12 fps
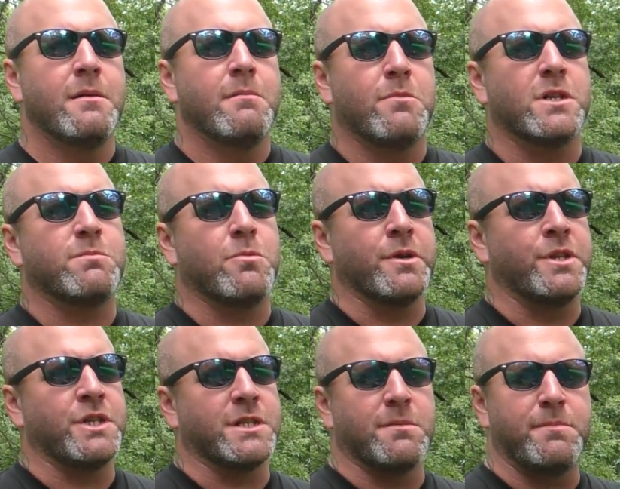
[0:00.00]
Much more
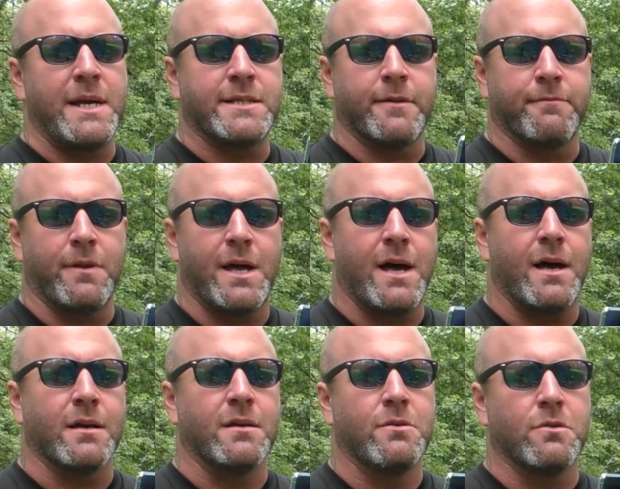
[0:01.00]
than just a basic
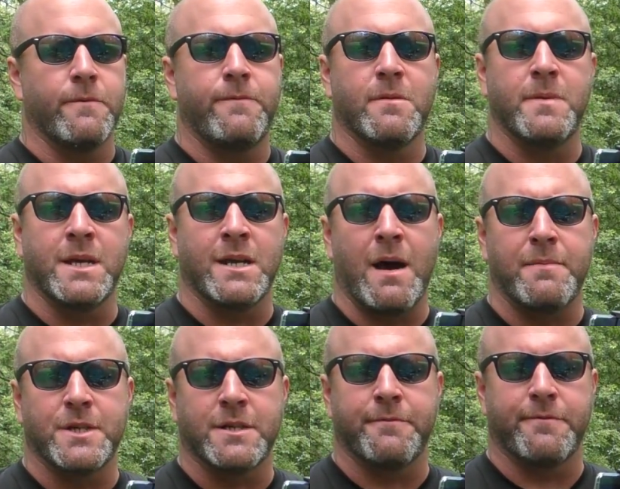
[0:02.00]
vlog or filming an
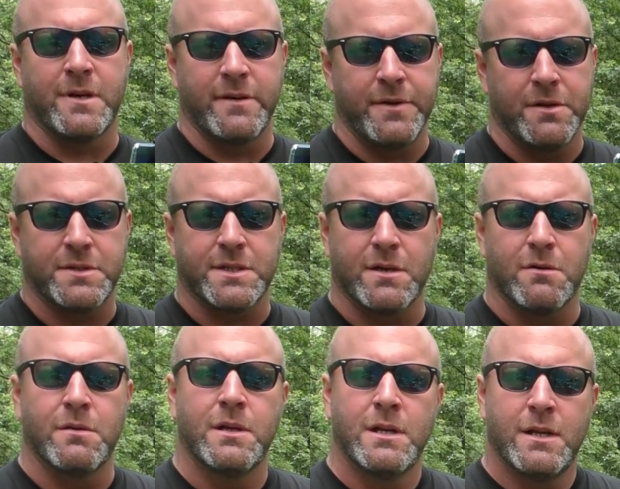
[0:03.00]
object in front of you.
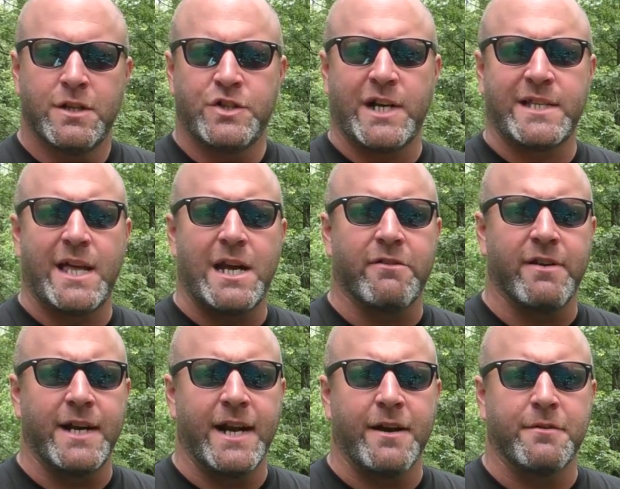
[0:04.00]
So check that out
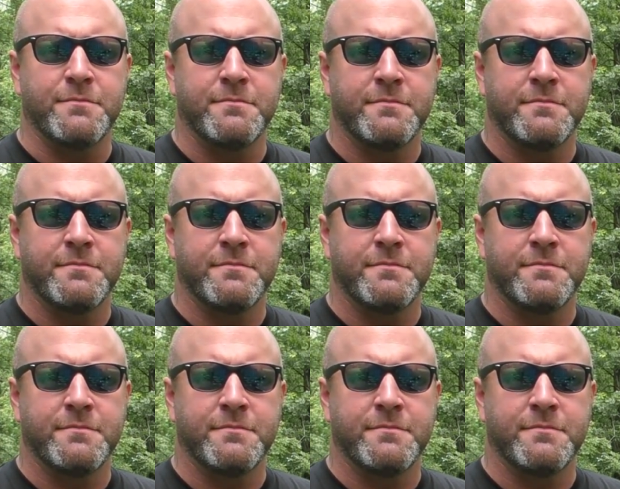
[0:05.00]
right now.